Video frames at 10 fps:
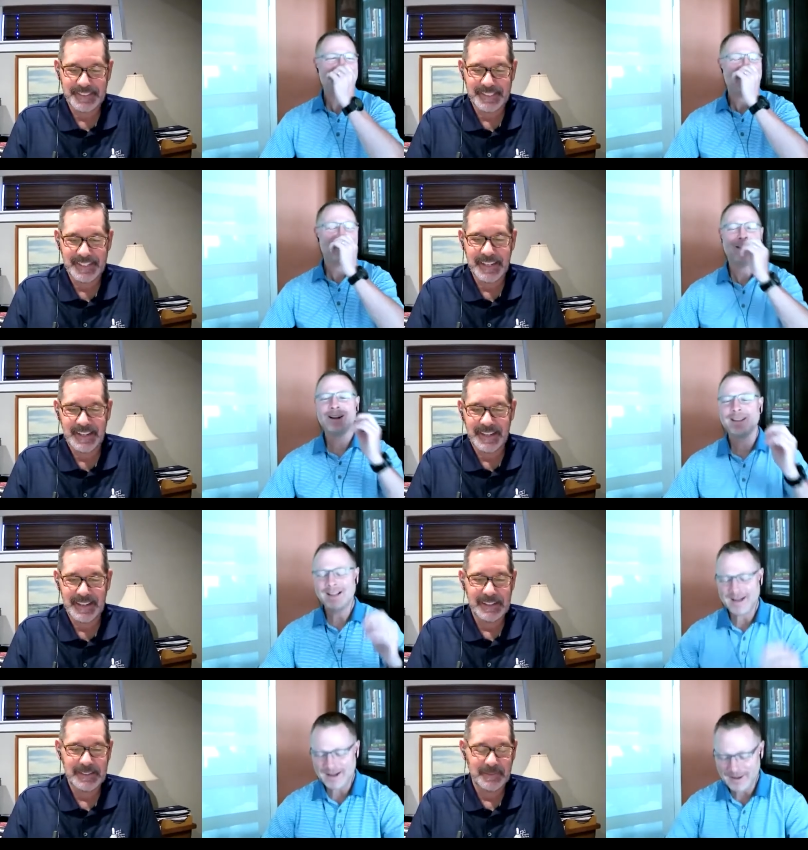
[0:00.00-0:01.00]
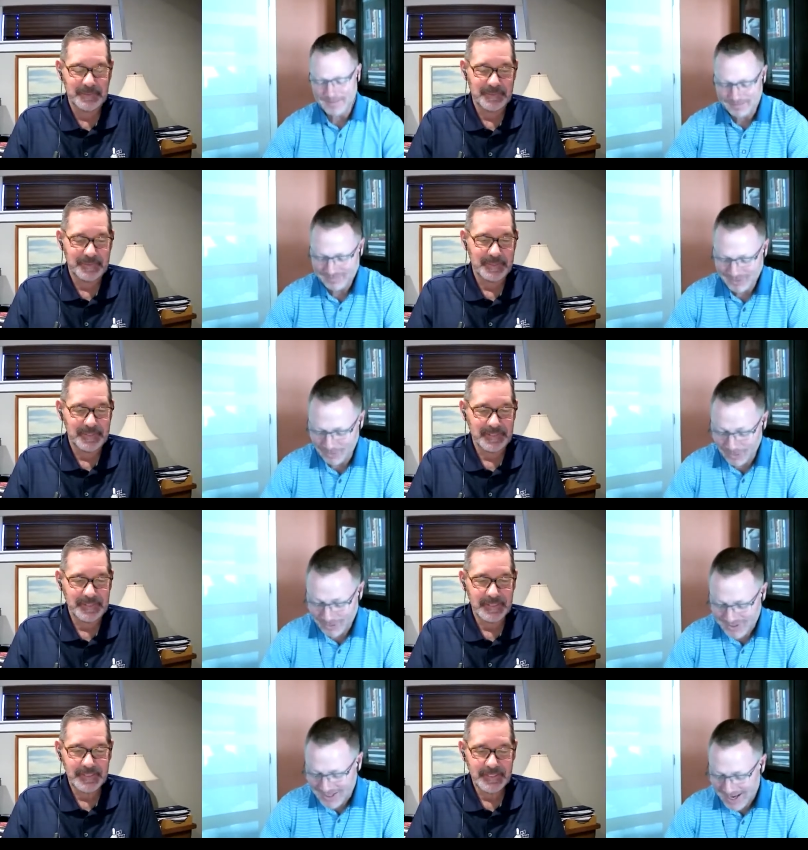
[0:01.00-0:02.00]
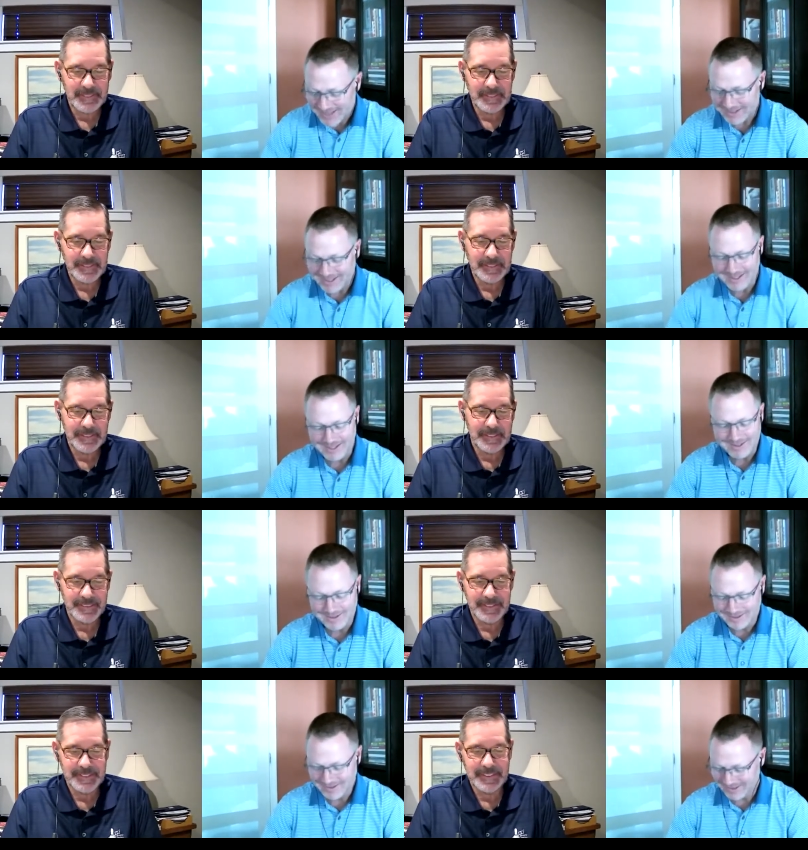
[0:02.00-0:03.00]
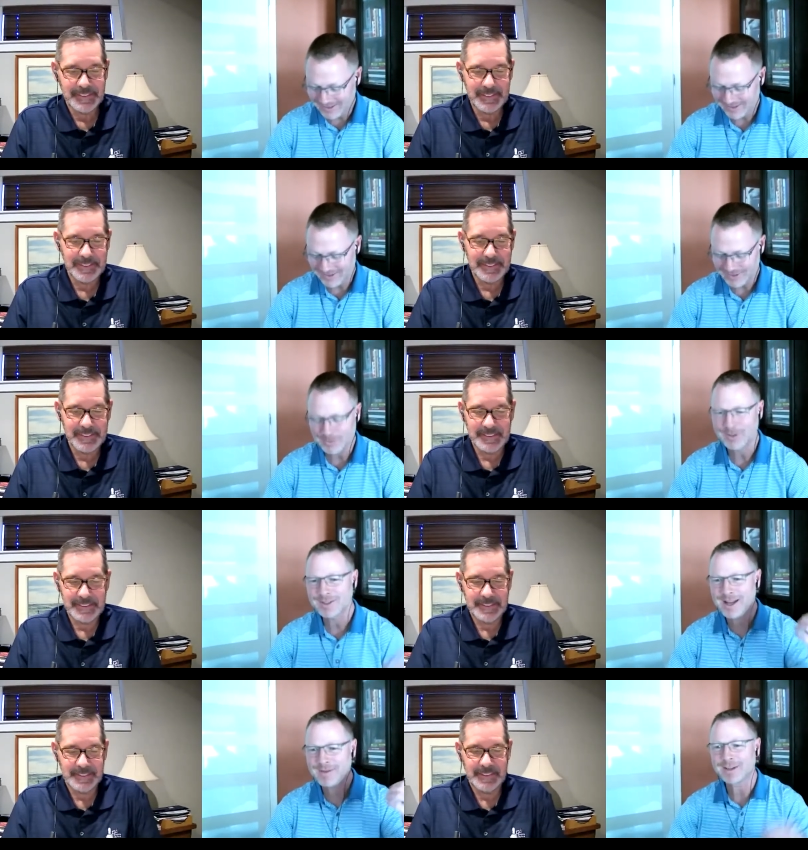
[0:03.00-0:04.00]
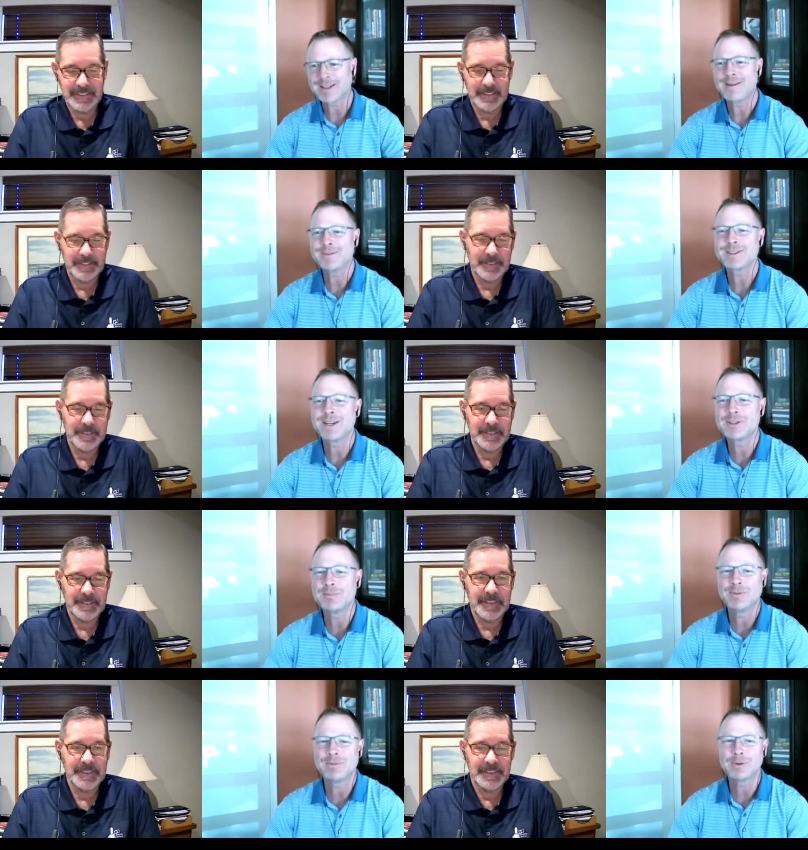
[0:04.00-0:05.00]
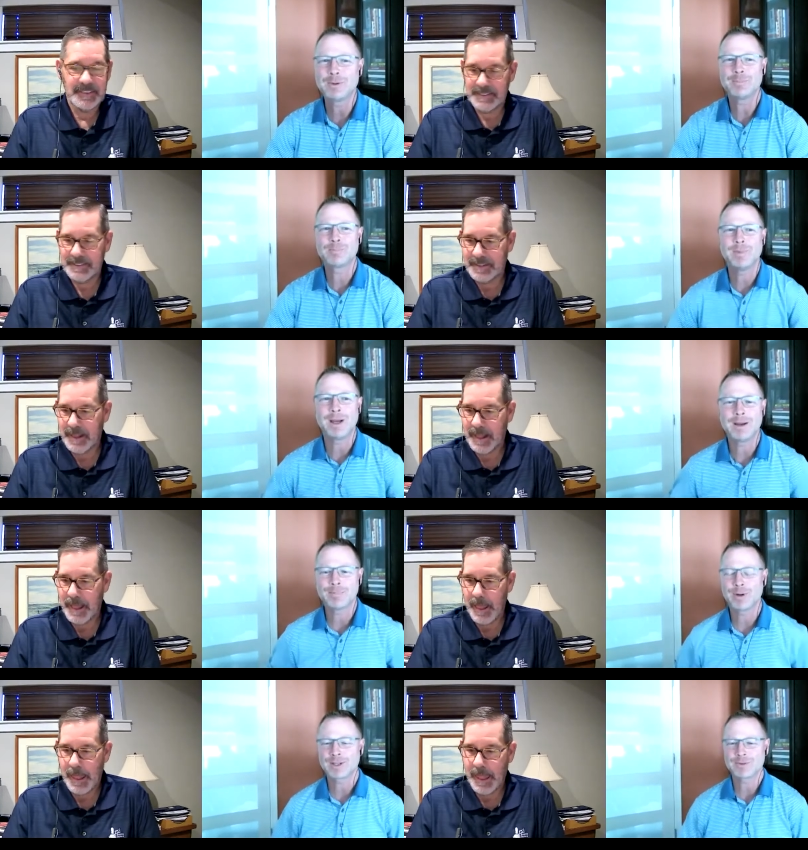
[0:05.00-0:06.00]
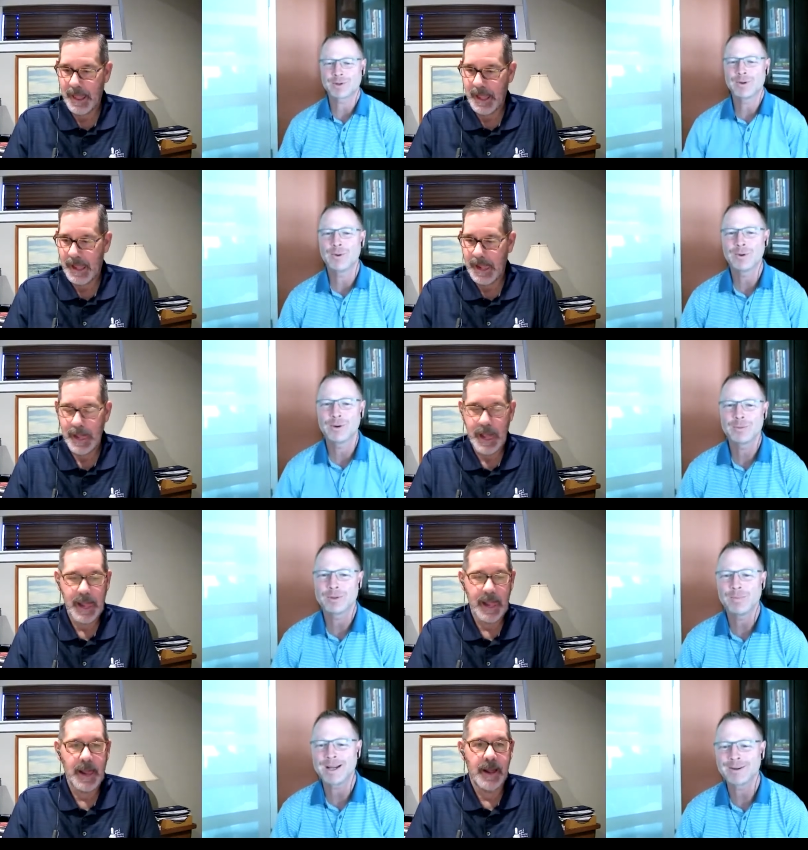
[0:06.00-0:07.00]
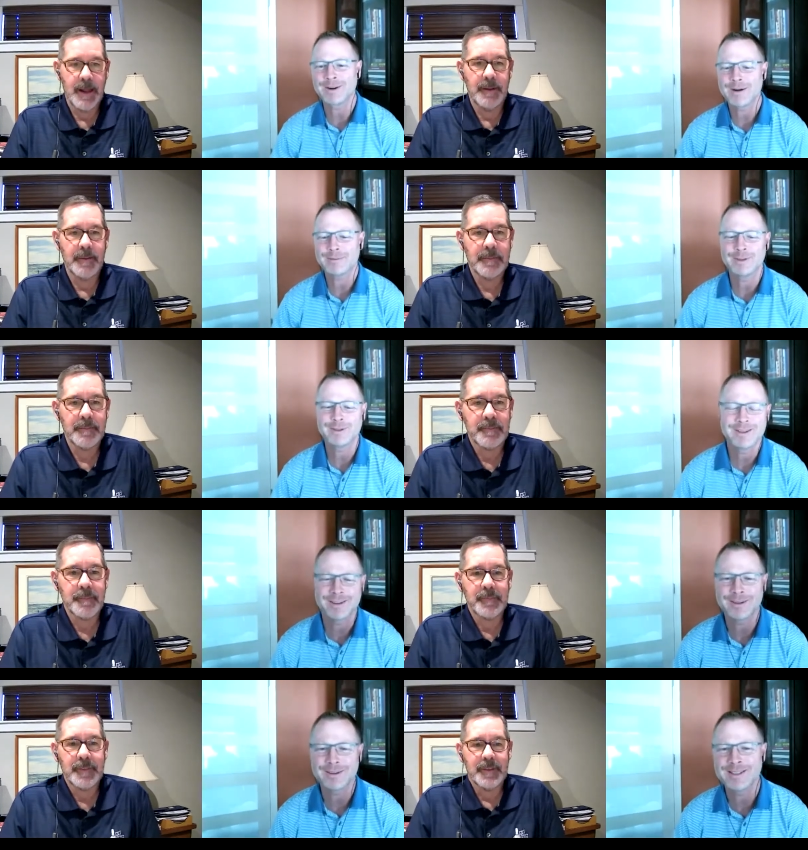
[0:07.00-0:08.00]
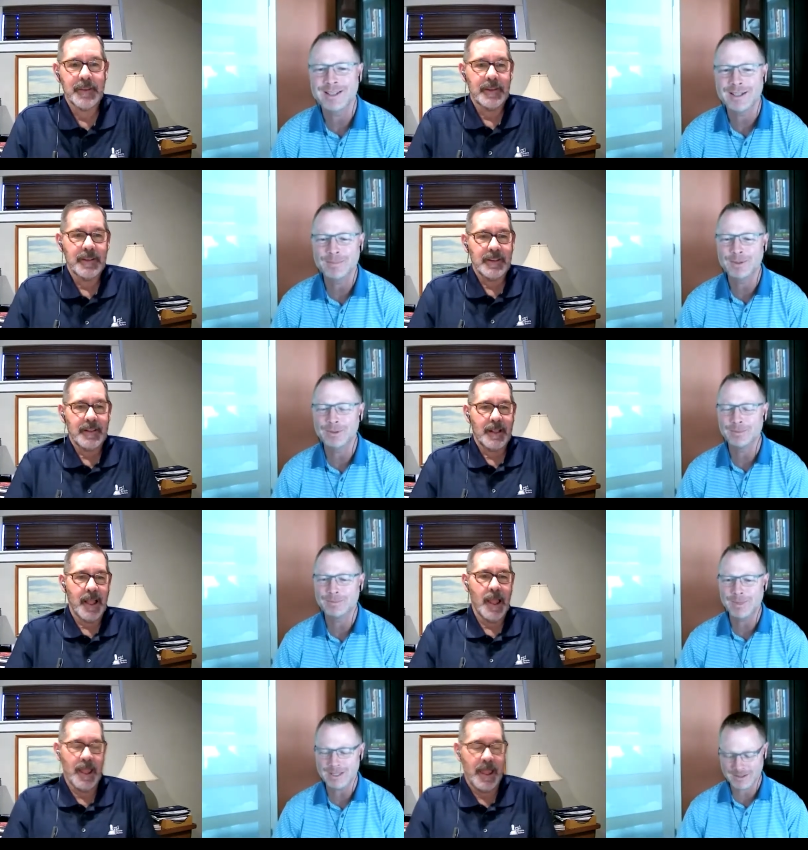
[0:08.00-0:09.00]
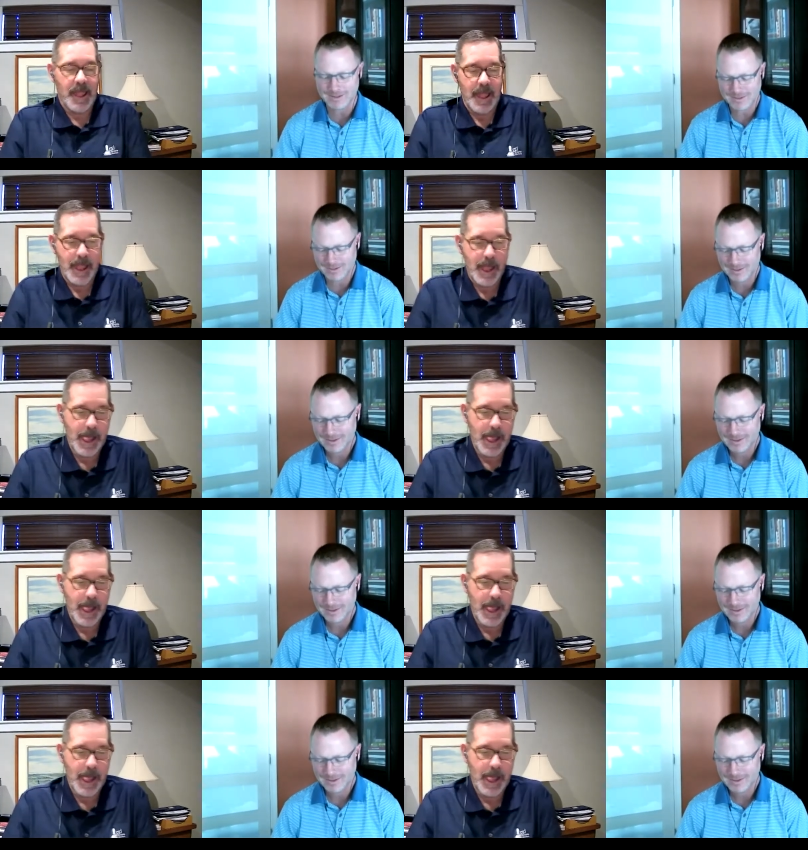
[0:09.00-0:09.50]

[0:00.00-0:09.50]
Speaker 1: Well, um, we're excited to get into into this. We were just having a conversation before we uh, pressed record with Mike Crawford on our team, who makes us